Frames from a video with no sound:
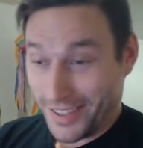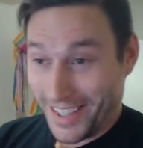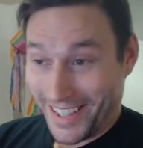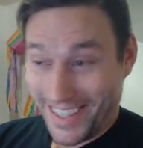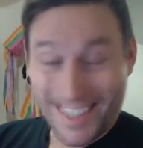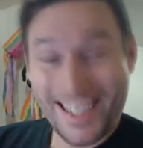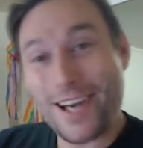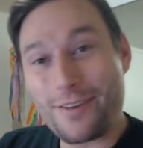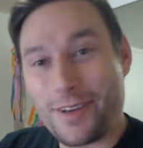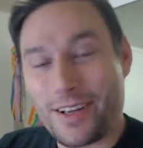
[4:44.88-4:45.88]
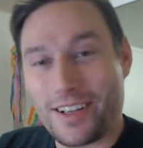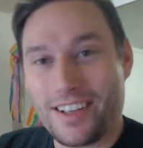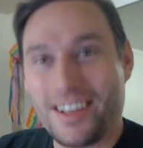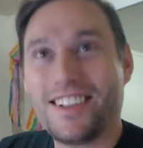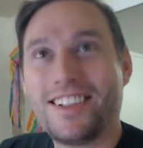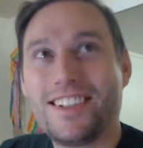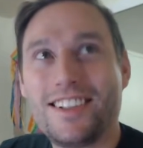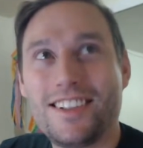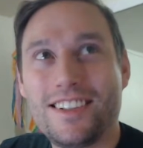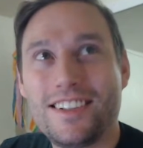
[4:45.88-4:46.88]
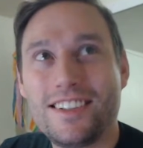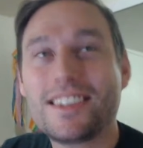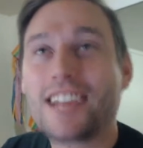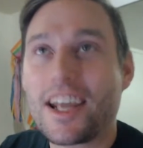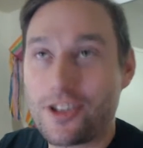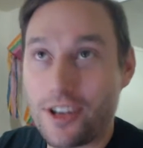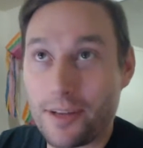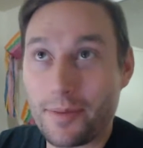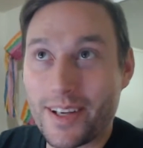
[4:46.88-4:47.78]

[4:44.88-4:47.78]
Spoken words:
This is kind of shitty,